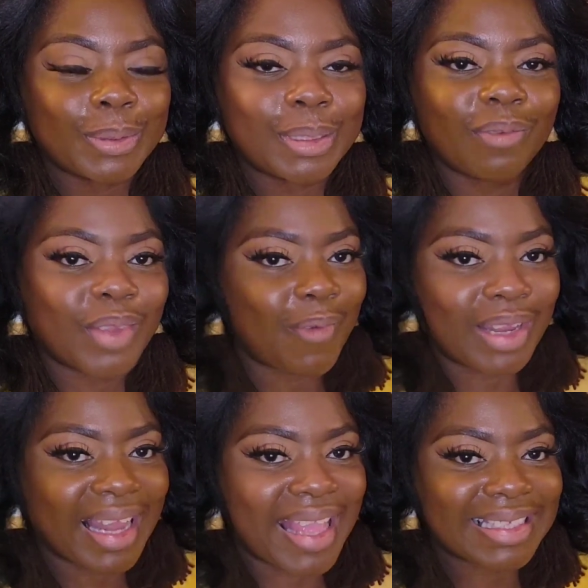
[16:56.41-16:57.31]
the very
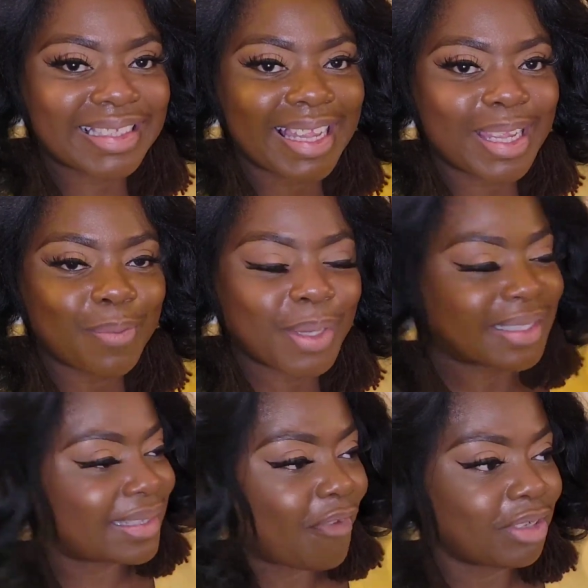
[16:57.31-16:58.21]
last thing,
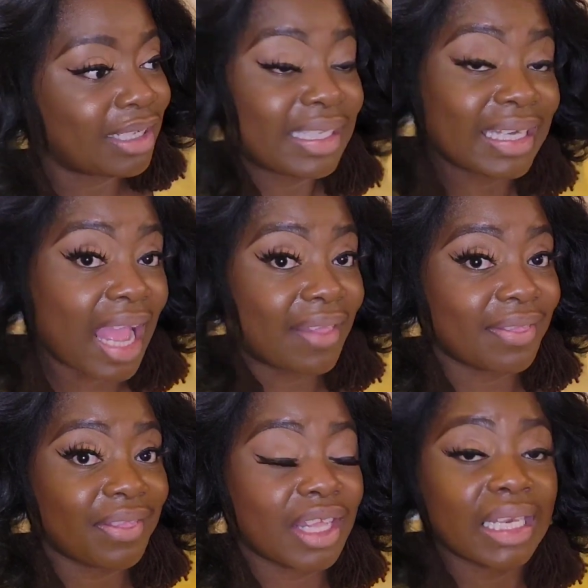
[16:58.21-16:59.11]
but definitely not
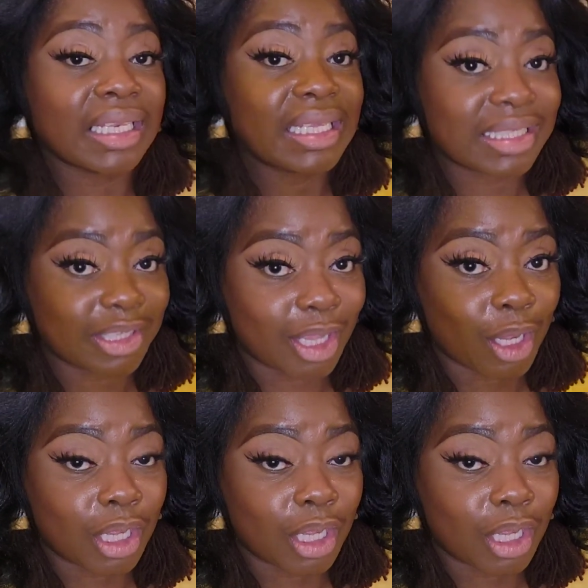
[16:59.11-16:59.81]
the least thing,